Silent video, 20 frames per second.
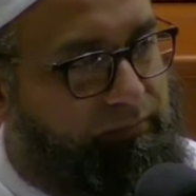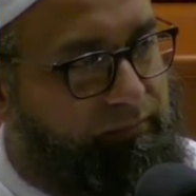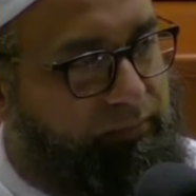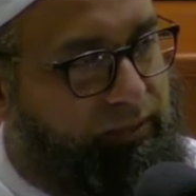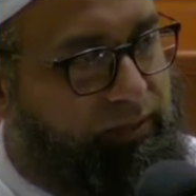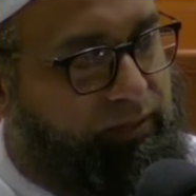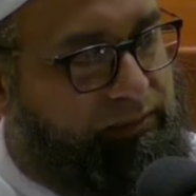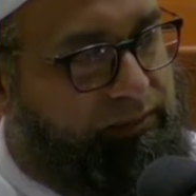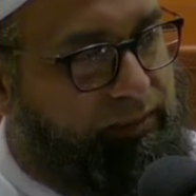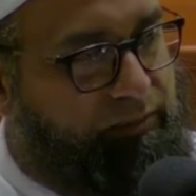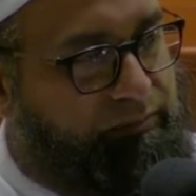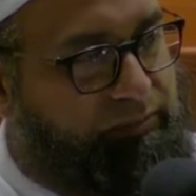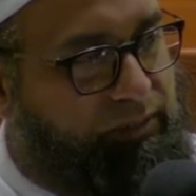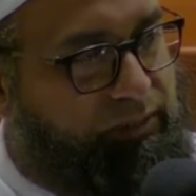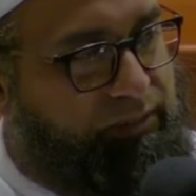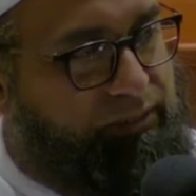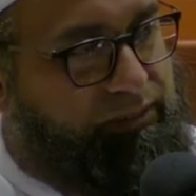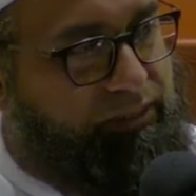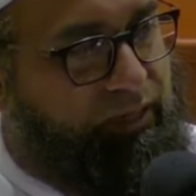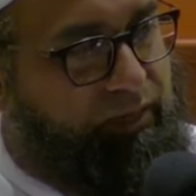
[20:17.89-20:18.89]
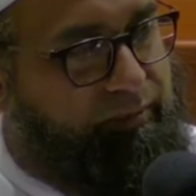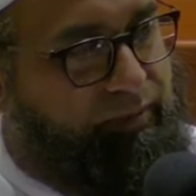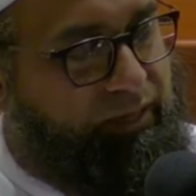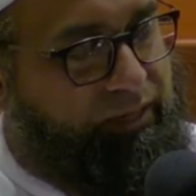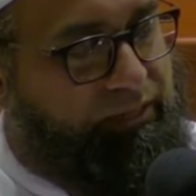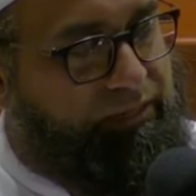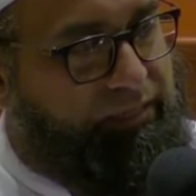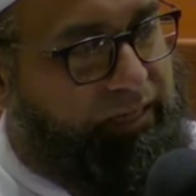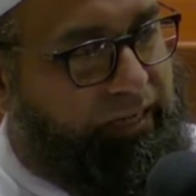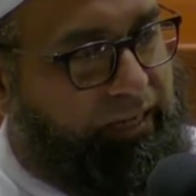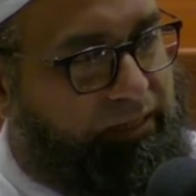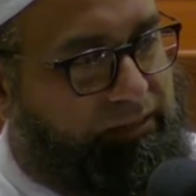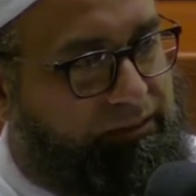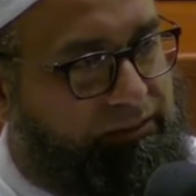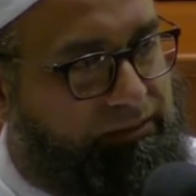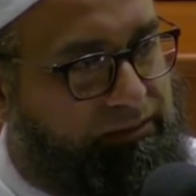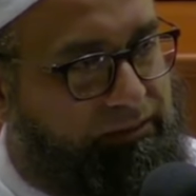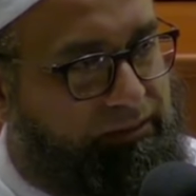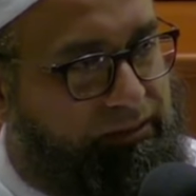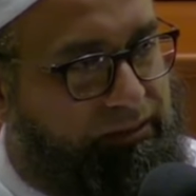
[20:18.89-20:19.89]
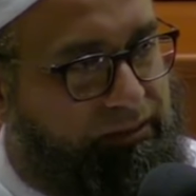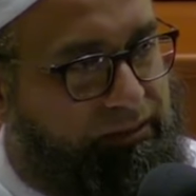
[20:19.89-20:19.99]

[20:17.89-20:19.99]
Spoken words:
and accepted Islam at his hands.